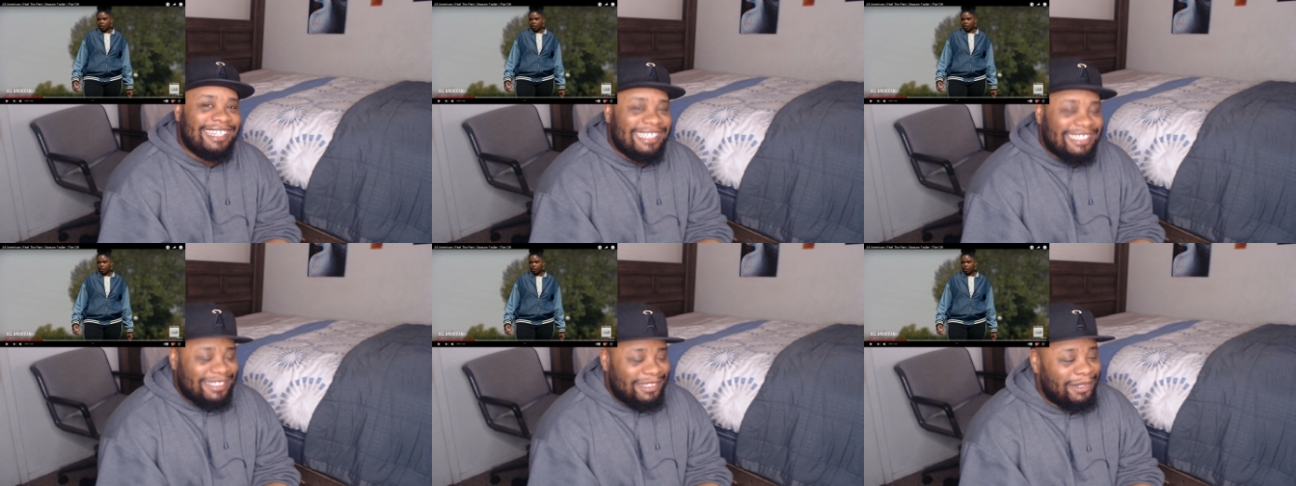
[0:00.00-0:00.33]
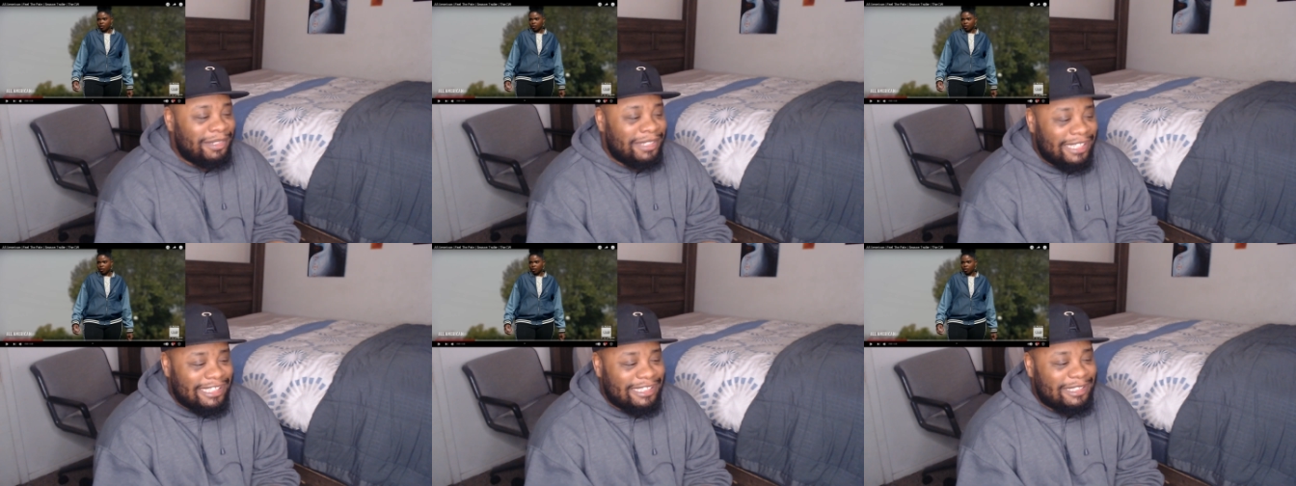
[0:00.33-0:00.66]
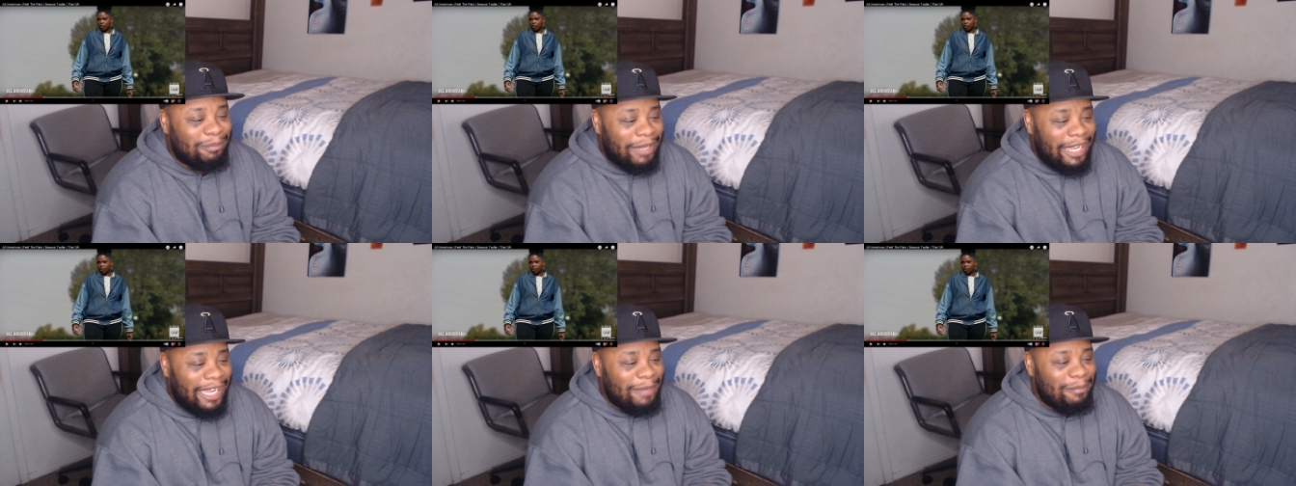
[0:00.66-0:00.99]
So this
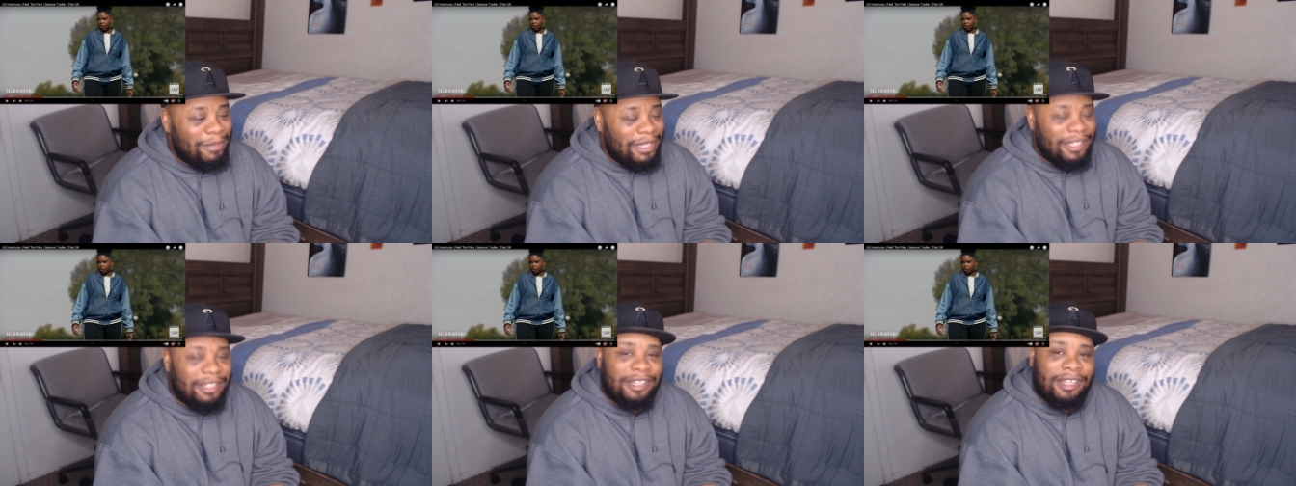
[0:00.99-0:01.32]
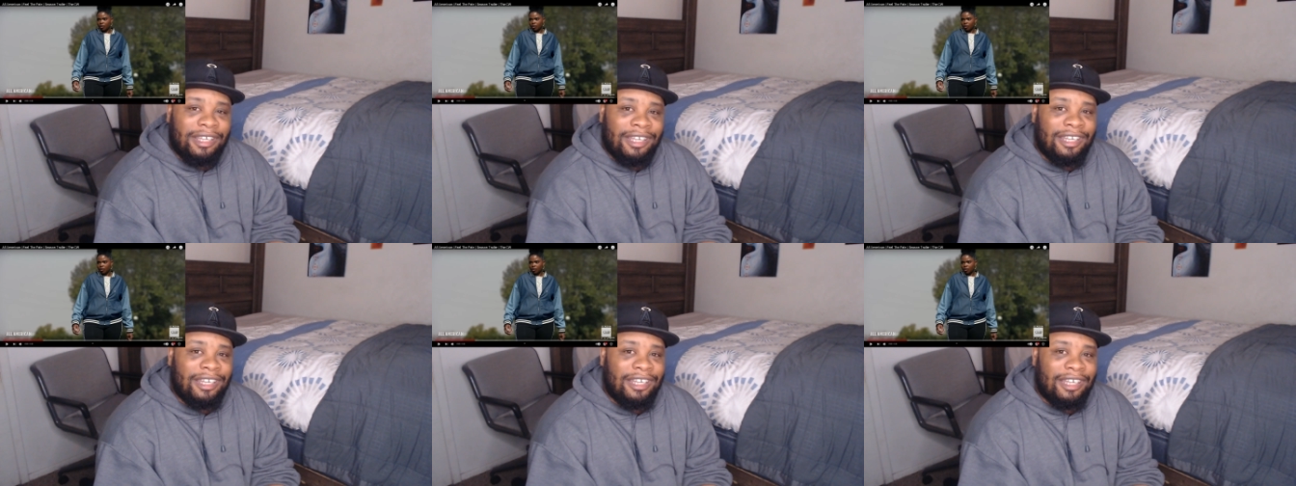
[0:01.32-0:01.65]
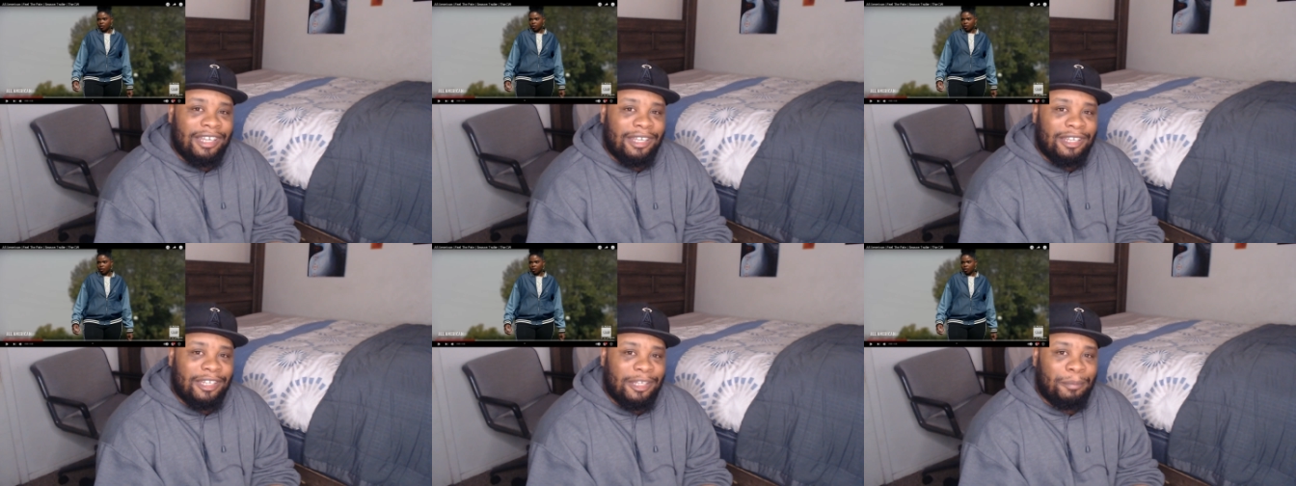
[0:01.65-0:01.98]
might be the
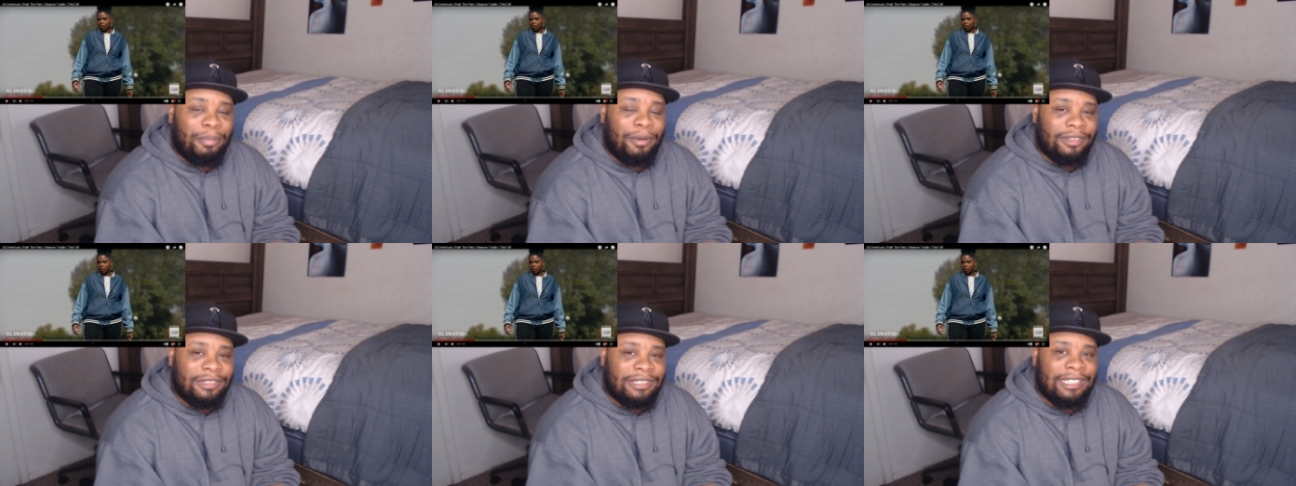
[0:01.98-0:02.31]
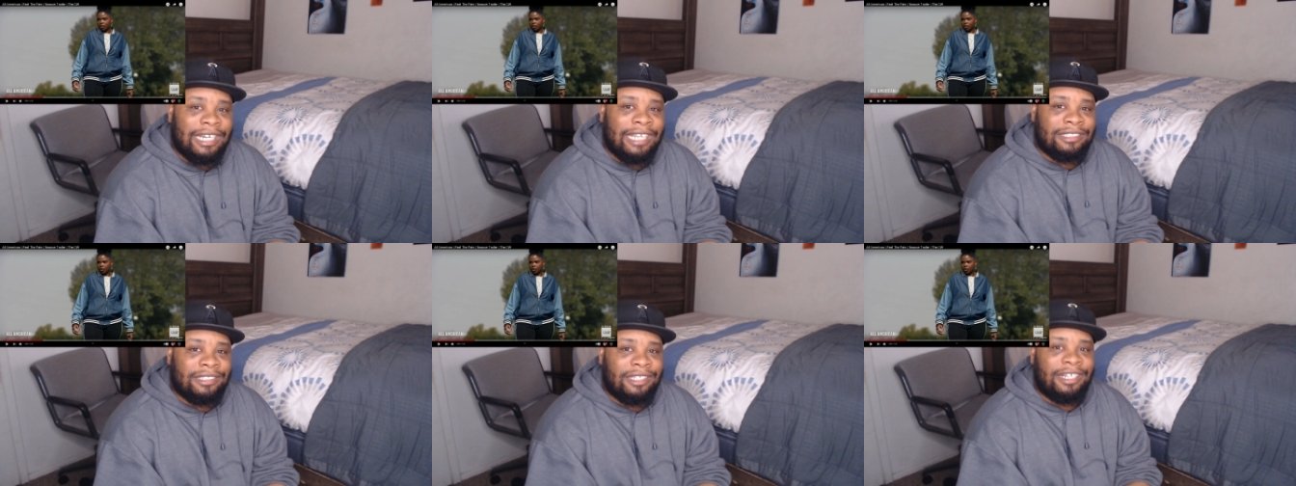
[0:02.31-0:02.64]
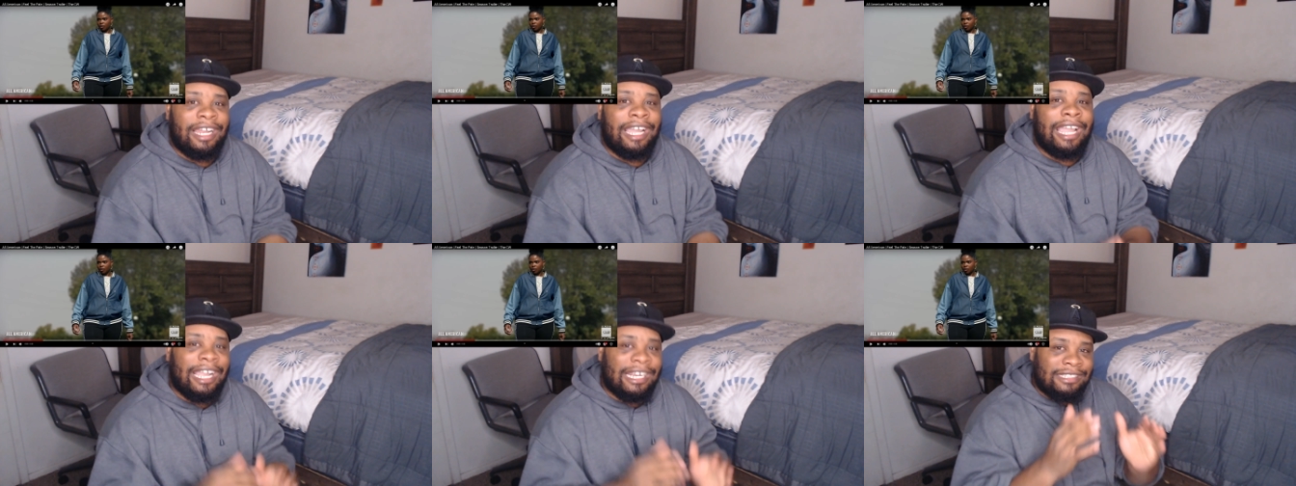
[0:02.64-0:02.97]
uh, the person that's gonna
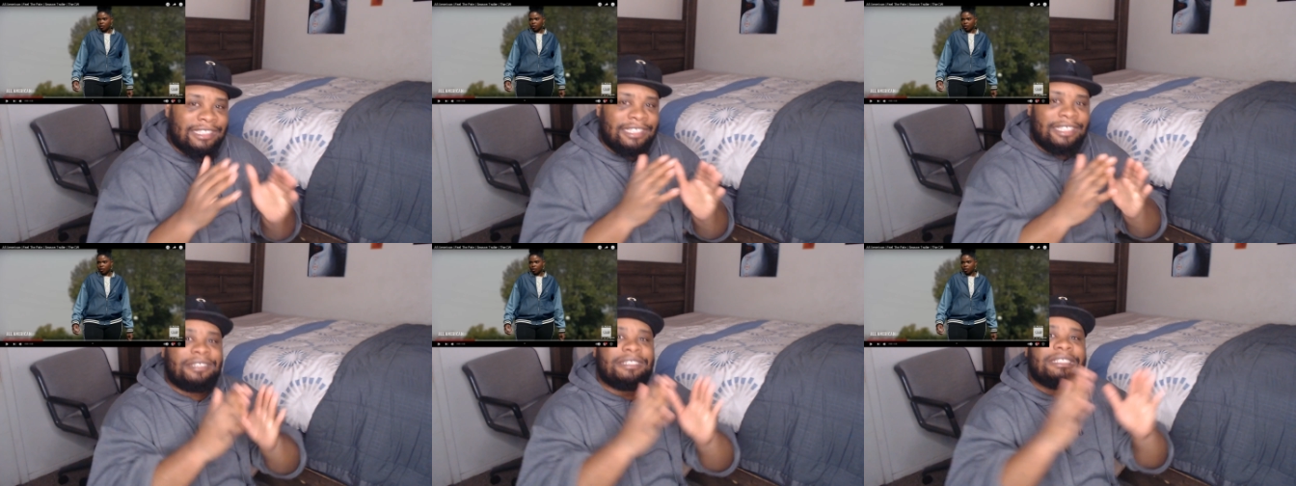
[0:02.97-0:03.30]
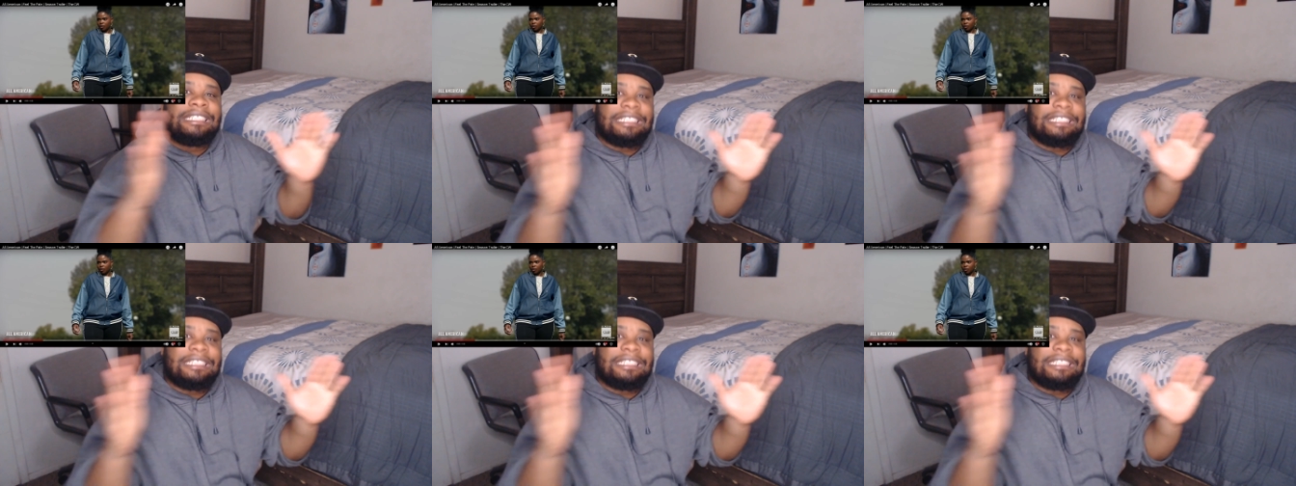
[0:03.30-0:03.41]
actually